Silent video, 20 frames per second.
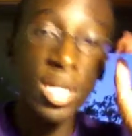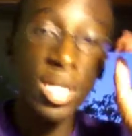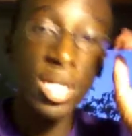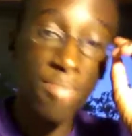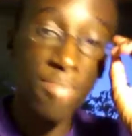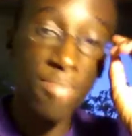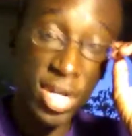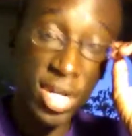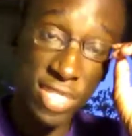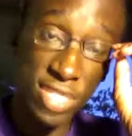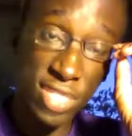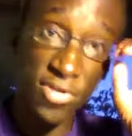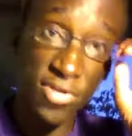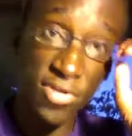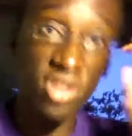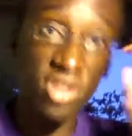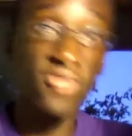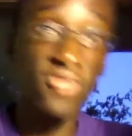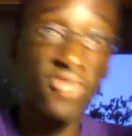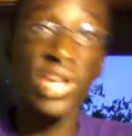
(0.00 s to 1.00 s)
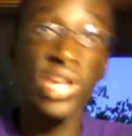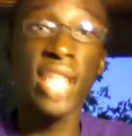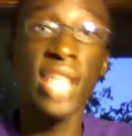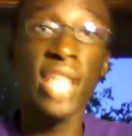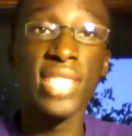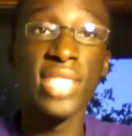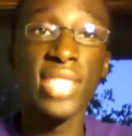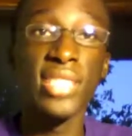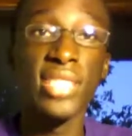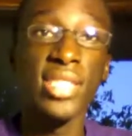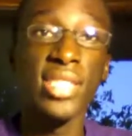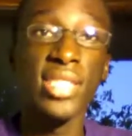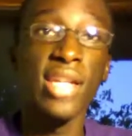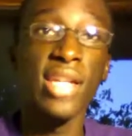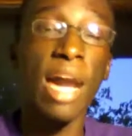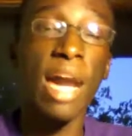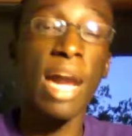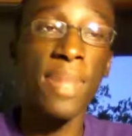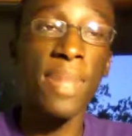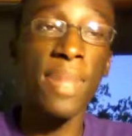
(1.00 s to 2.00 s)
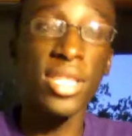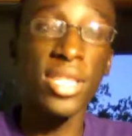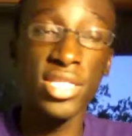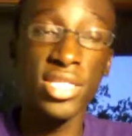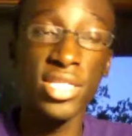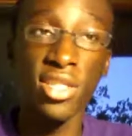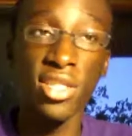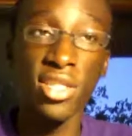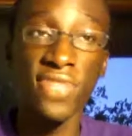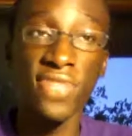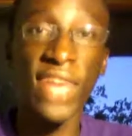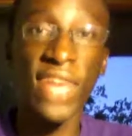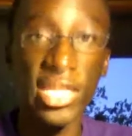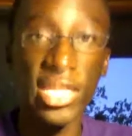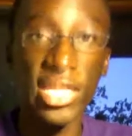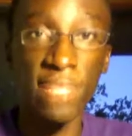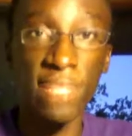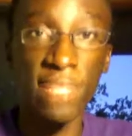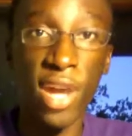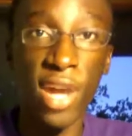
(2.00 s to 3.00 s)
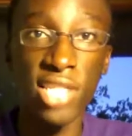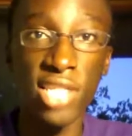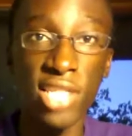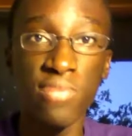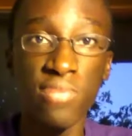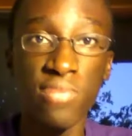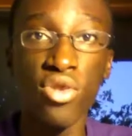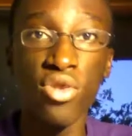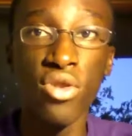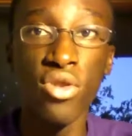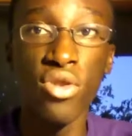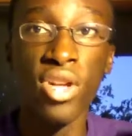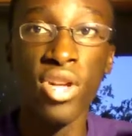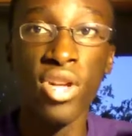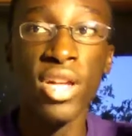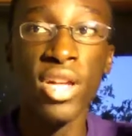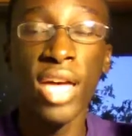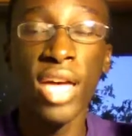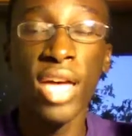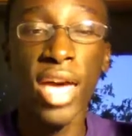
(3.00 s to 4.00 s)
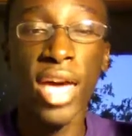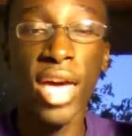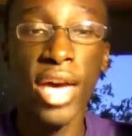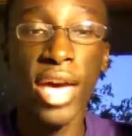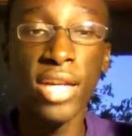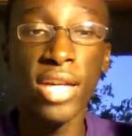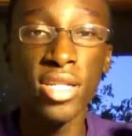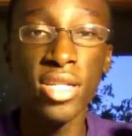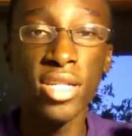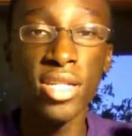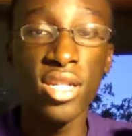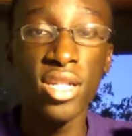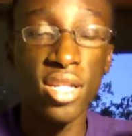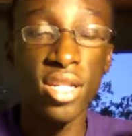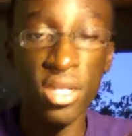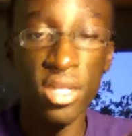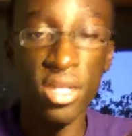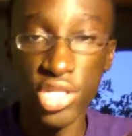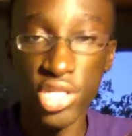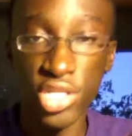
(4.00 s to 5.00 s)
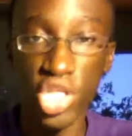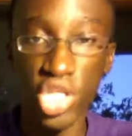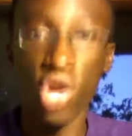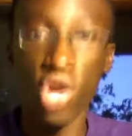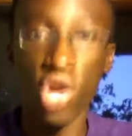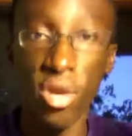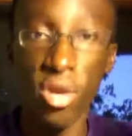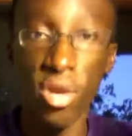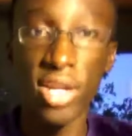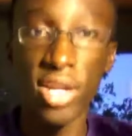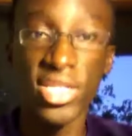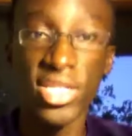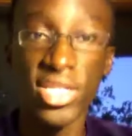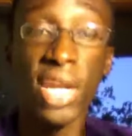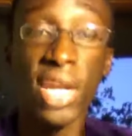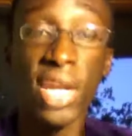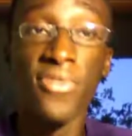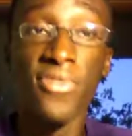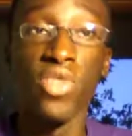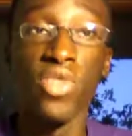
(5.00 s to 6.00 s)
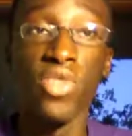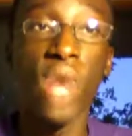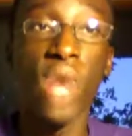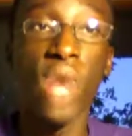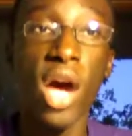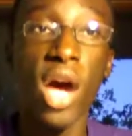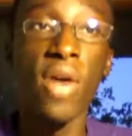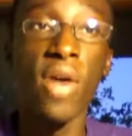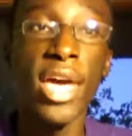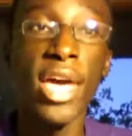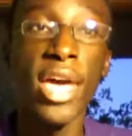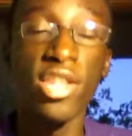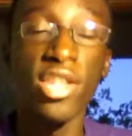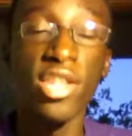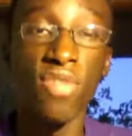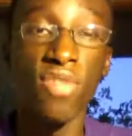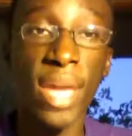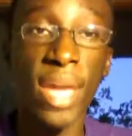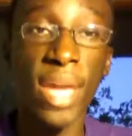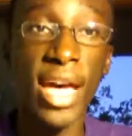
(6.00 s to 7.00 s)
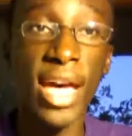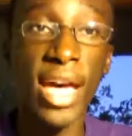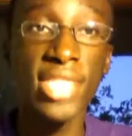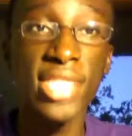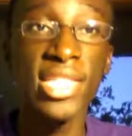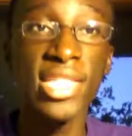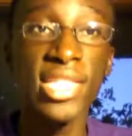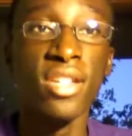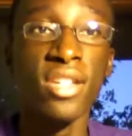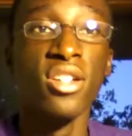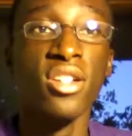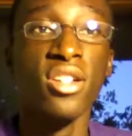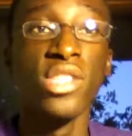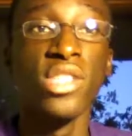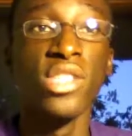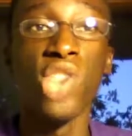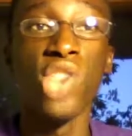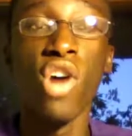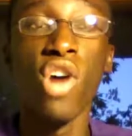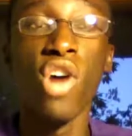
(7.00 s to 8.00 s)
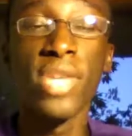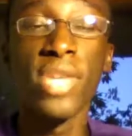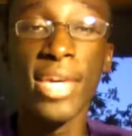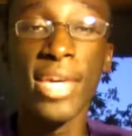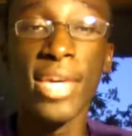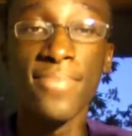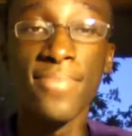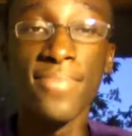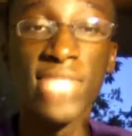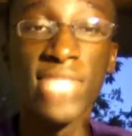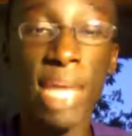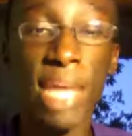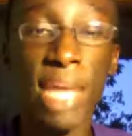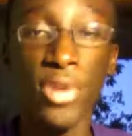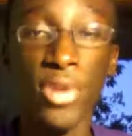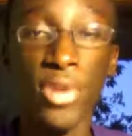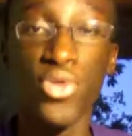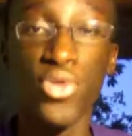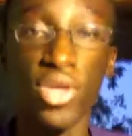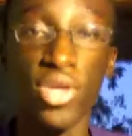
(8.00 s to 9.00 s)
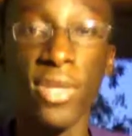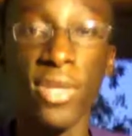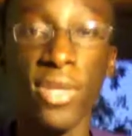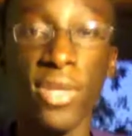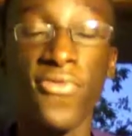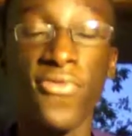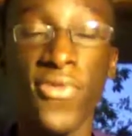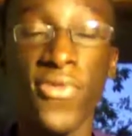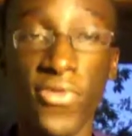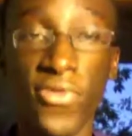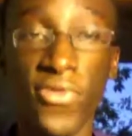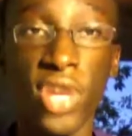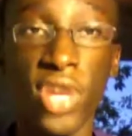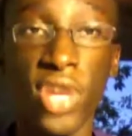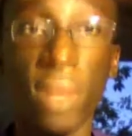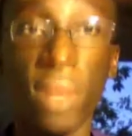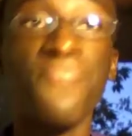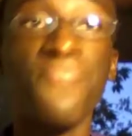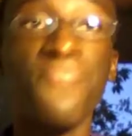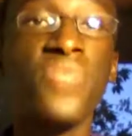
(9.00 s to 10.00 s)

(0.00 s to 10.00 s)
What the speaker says: But for those of you guys that did hop on this deal as fast as possible and did already sign up for the WoW annual pass, y'all get Diablo 3 for free